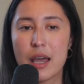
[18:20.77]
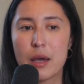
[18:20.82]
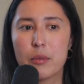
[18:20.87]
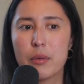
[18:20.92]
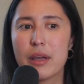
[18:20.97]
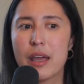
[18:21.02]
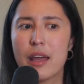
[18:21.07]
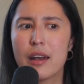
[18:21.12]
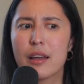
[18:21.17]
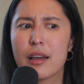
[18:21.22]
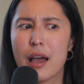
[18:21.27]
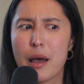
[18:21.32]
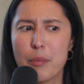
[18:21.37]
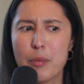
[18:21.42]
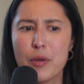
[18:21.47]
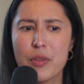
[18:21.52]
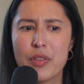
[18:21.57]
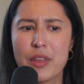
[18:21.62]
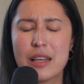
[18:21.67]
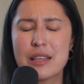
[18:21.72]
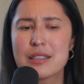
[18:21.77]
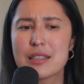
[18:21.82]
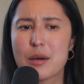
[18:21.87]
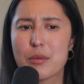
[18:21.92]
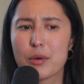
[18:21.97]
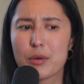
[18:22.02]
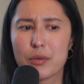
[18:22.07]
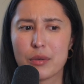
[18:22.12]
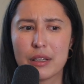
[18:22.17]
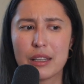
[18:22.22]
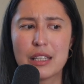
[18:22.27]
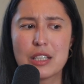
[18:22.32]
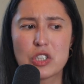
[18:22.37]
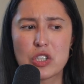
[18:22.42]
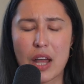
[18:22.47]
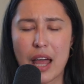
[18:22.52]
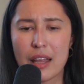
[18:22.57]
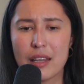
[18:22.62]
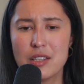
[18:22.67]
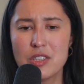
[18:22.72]
And we had a couple things that were really
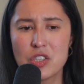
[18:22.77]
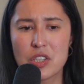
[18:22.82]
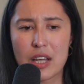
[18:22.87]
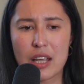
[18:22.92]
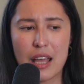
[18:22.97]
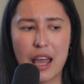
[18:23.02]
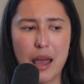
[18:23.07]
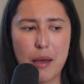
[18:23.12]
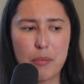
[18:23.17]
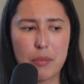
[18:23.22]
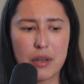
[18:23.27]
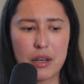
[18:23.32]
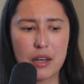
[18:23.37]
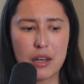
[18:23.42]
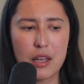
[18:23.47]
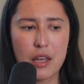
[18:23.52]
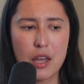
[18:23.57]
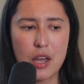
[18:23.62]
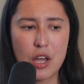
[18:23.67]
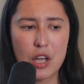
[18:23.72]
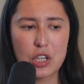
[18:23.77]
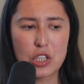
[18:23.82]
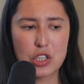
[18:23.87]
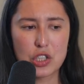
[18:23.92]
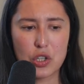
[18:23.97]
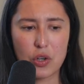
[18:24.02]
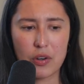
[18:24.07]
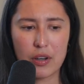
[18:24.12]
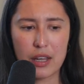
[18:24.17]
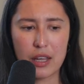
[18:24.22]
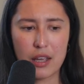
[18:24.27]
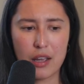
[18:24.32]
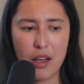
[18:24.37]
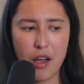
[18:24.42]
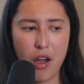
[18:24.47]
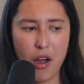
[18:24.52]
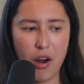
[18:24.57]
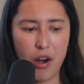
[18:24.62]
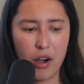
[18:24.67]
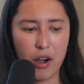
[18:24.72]
challenging happen during
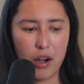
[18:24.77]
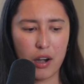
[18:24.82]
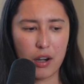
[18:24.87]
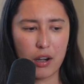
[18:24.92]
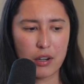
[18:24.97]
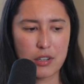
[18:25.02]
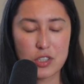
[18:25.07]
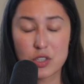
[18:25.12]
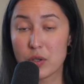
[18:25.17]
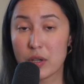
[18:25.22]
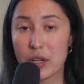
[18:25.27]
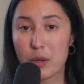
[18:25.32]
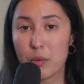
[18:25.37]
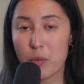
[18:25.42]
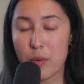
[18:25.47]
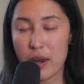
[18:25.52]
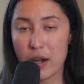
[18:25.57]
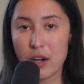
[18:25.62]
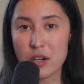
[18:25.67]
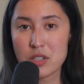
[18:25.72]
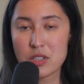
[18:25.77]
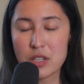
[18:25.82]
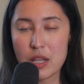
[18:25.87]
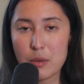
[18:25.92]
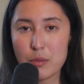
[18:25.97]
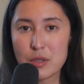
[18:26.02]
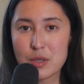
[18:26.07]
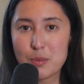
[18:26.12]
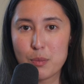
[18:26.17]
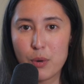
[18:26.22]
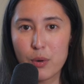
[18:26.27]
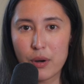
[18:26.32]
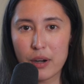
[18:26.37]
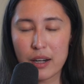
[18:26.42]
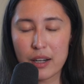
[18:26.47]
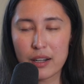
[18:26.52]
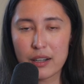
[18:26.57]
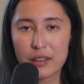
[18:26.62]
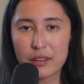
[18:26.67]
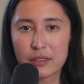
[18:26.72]
when our son was
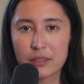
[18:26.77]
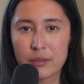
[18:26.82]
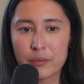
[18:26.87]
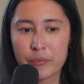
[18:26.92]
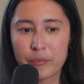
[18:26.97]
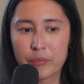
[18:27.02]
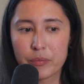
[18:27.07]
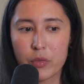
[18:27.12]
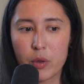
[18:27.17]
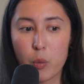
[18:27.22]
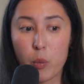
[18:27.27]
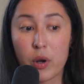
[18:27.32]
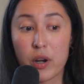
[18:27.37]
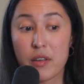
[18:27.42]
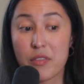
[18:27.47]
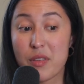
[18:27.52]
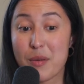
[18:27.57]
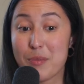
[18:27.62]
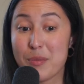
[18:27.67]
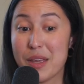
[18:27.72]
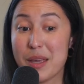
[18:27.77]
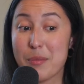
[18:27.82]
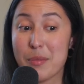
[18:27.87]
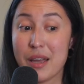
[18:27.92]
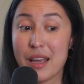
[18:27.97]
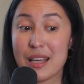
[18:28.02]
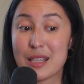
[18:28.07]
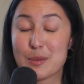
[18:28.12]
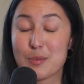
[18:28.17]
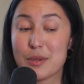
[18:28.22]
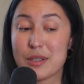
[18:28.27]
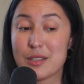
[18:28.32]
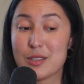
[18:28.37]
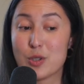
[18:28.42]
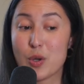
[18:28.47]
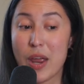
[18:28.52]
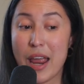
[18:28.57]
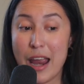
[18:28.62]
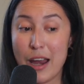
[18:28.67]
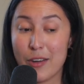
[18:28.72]
born. One of them being my husband
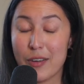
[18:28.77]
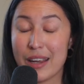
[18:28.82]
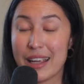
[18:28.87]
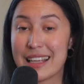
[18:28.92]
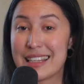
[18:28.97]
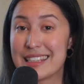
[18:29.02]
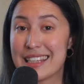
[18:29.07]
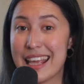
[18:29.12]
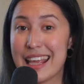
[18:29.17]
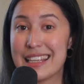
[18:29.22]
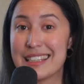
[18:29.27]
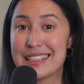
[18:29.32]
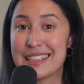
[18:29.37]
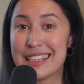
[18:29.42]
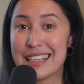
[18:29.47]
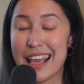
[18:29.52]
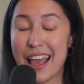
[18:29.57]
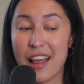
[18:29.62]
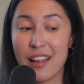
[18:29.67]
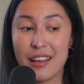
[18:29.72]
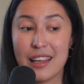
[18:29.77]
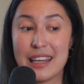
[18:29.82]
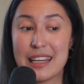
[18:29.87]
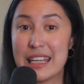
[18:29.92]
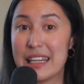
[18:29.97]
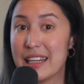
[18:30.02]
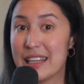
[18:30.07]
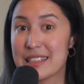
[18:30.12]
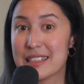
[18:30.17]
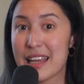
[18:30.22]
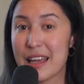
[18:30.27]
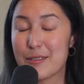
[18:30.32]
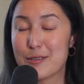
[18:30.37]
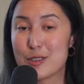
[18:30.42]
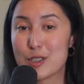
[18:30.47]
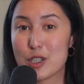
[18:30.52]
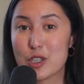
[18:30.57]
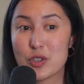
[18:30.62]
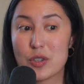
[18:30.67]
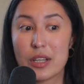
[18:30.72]
tearing his ACL and needing to have
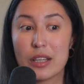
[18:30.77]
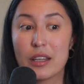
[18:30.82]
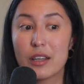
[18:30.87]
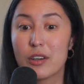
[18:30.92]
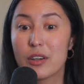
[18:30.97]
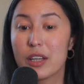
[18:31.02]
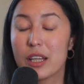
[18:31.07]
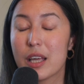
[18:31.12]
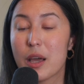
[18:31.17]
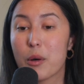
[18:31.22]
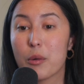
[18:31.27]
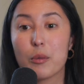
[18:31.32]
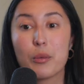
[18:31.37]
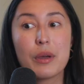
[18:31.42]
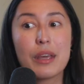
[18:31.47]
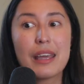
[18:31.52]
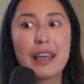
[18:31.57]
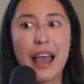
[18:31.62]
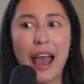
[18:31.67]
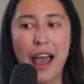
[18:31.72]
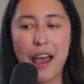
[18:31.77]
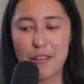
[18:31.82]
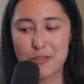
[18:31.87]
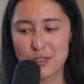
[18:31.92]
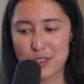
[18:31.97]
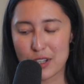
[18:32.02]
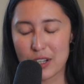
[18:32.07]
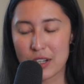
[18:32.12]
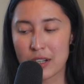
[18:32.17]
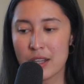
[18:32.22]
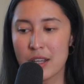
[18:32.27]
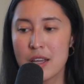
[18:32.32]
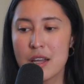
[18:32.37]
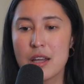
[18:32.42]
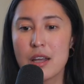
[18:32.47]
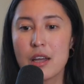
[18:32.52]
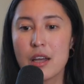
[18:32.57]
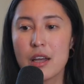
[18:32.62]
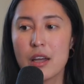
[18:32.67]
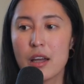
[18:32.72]
surgery literally a week after
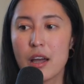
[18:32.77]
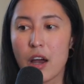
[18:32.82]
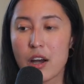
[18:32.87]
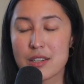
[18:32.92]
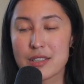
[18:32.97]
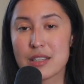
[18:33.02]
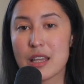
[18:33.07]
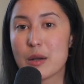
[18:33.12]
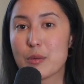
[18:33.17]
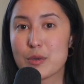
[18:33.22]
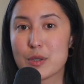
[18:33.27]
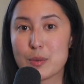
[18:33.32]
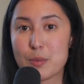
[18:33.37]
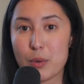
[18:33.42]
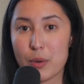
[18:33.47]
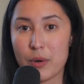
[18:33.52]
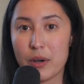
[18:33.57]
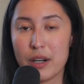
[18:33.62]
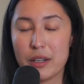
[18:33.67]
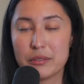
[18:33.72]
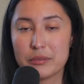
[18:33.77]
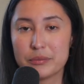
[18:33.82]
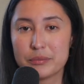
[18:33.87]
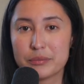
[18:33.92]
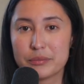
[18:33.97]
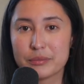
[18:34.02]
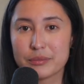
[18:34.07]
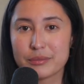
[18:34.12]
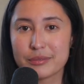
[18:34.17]
our son was born.